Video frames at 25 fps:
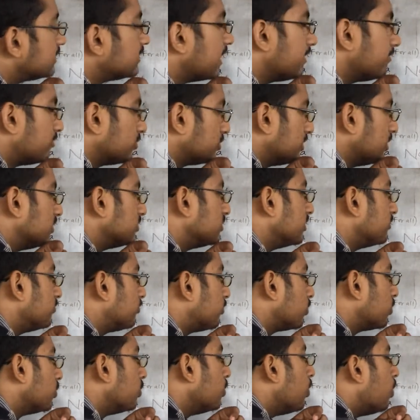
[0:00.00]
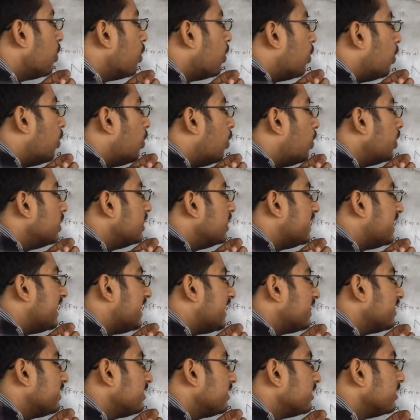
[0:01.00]
sign for such that for all
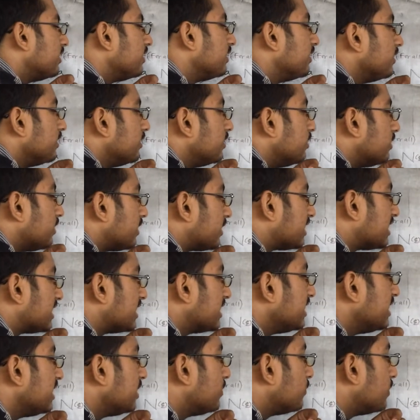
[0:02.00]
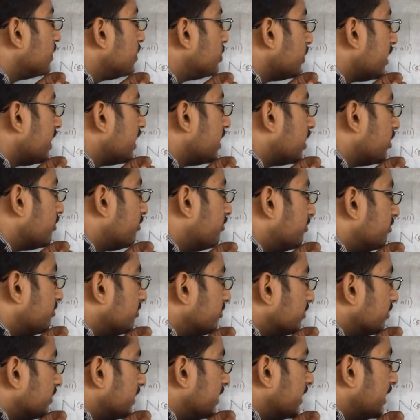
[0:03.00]
n greater than or equal to n of
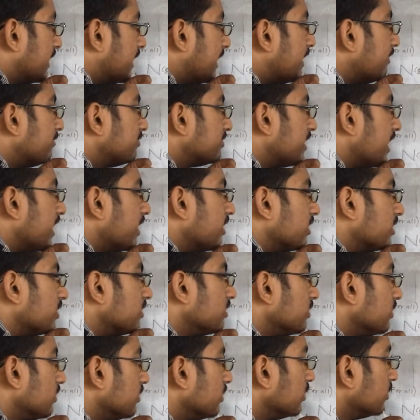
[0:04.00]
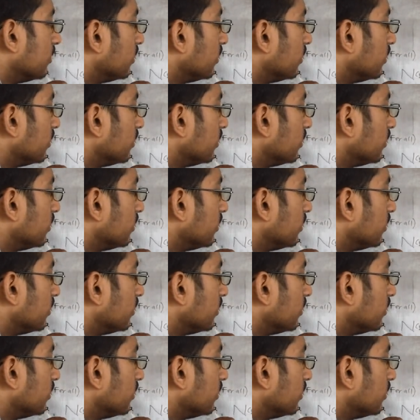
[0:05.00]
epsilon,